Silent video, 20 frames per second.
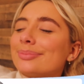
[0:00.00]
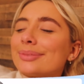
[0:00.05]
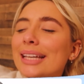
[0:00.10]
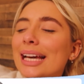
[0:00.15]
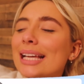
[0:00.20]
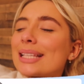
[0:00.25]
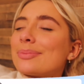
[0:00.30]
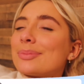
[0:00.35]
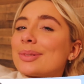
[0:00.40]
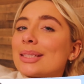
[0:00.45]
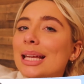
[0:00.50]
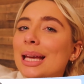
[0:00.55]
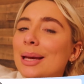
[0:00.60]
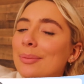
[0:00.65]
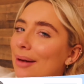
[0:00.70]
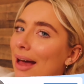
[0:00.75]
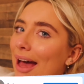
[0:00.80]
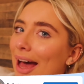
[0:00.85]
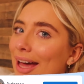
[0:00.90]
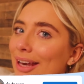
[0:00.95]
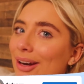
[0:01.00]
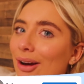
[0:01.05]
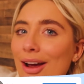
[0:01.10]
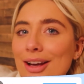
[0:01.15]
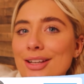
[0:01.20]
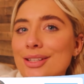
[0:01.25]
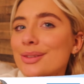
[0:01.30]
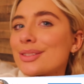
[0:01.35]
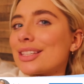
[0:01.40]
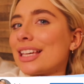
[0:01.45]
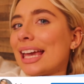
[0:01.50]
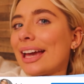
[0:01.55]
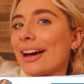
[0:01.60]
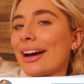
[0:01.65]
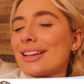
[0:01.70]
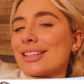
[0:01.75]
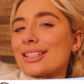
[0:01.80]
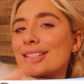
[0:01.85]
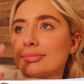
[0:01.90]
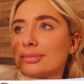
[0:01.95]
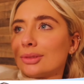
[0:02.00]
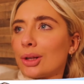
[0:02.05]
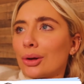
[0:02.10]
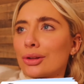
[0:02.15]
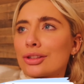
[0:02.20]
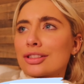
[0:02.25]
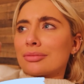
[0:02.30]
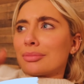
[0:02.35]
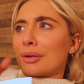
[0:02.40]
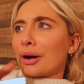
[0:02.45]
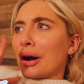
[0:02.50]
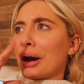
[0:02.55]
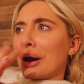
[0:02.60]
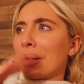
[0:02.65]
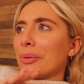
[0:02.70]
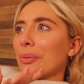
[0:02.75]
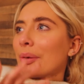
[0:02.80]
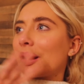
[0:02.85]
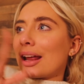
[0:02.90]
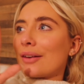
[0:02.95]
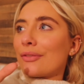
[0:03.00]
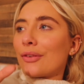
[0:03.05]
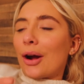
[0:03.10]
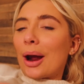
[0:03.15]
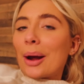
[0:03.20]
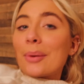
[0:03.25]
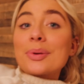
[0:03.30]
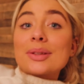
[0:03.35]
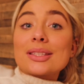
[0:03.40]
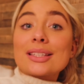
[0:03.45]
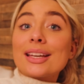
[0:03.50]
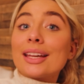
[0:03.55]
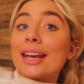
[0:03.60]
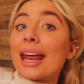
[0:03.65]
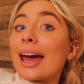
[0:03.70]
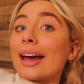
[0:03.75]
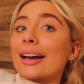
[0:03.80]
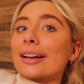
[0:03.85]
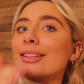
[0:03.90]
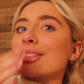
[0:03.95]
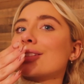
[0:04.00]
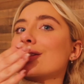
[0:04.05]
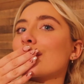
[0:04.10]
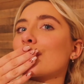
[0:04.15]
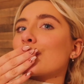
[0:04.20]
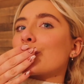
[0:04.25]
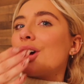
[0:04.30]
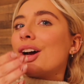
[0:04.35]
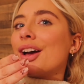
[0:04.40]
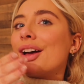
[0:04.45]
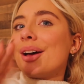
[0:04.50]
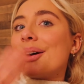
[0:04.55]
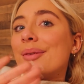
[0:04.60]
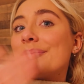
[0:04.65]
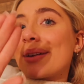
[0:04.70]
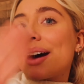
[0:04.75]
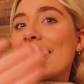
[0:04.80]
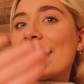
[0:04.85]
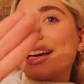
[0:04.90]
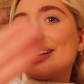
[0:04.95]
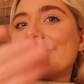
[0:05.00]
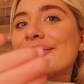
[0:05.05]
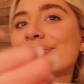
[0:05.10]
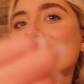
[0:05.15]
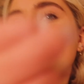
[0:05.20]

get some sleep, and I shall see you guys not tomorrow, whenever. I will see you next. Bye.